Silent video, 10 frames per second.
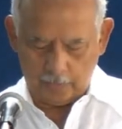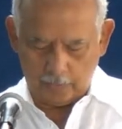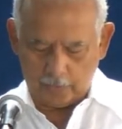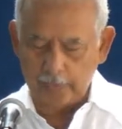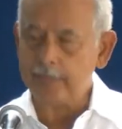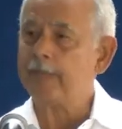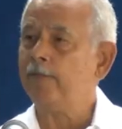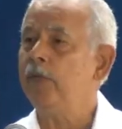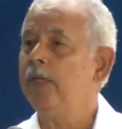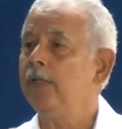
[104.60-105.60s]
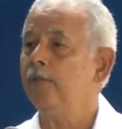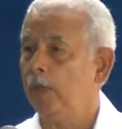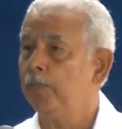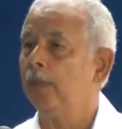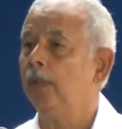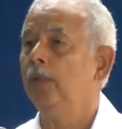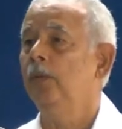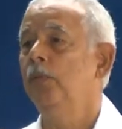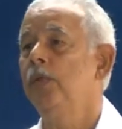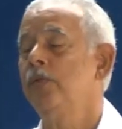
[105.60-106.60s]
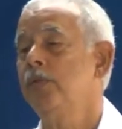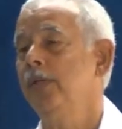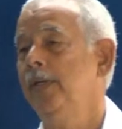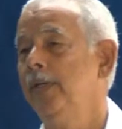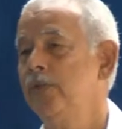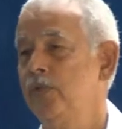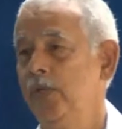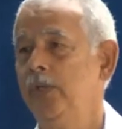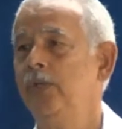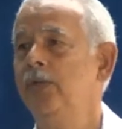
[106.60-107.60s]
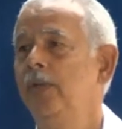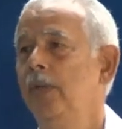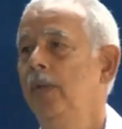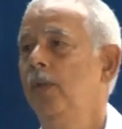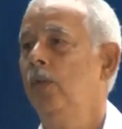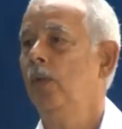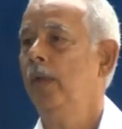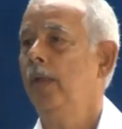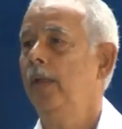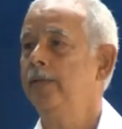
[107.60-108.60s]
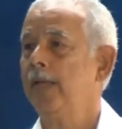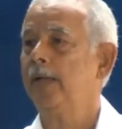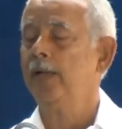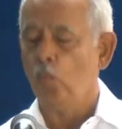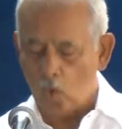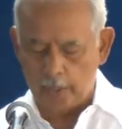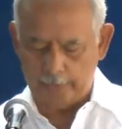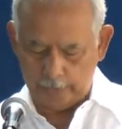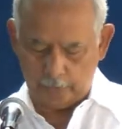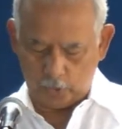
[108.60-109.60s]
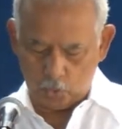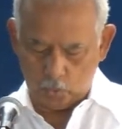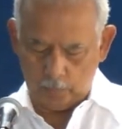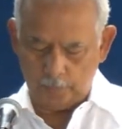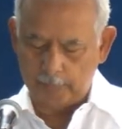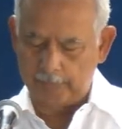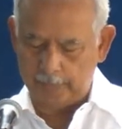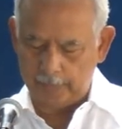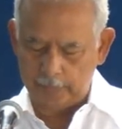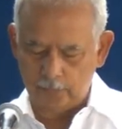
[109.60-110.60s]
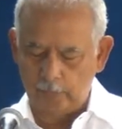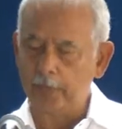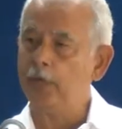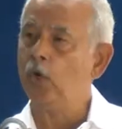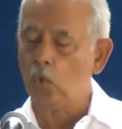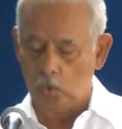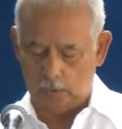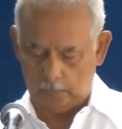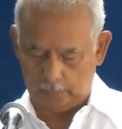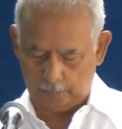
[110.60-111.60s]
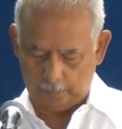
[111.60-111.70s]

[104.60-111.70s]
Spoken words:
on the 17th of April, which is today's date, exactly 1 year ago, and in this very hall,